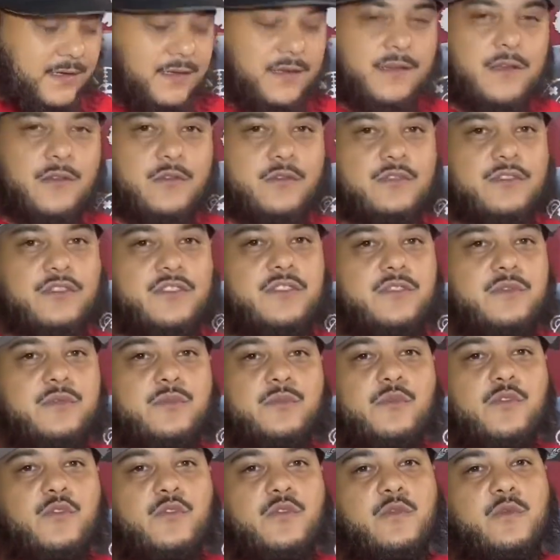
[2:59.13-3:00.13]
goes
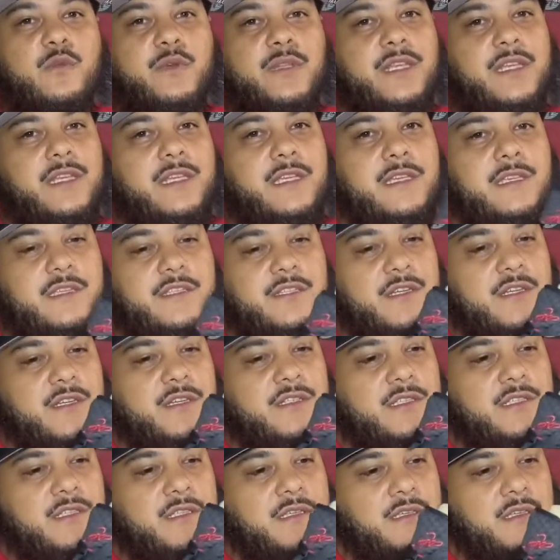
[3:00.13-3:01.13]
smooth with the Heat
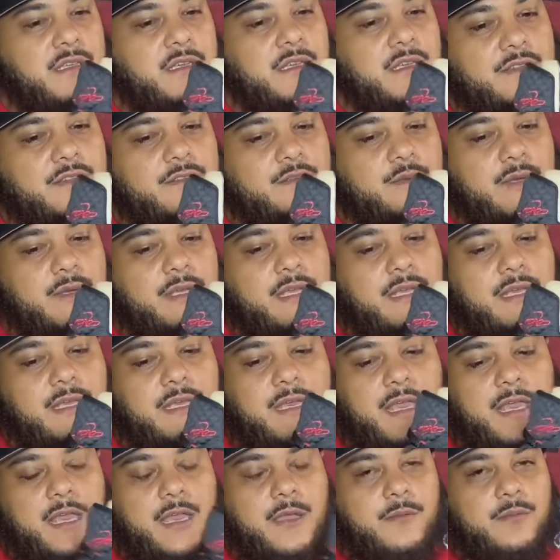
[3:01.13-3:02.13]
jersey to a Heat
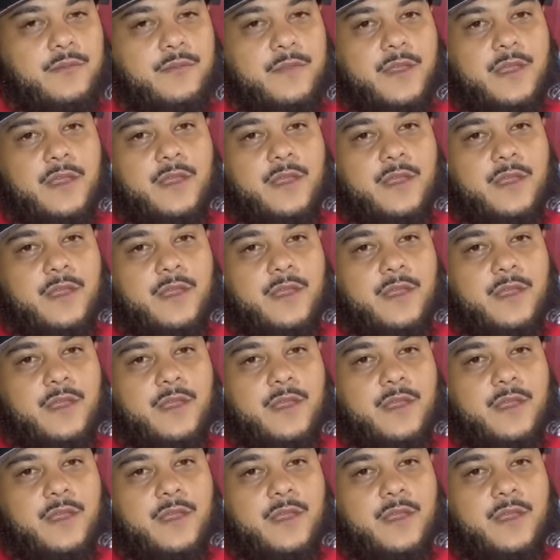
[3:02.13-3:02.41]
game.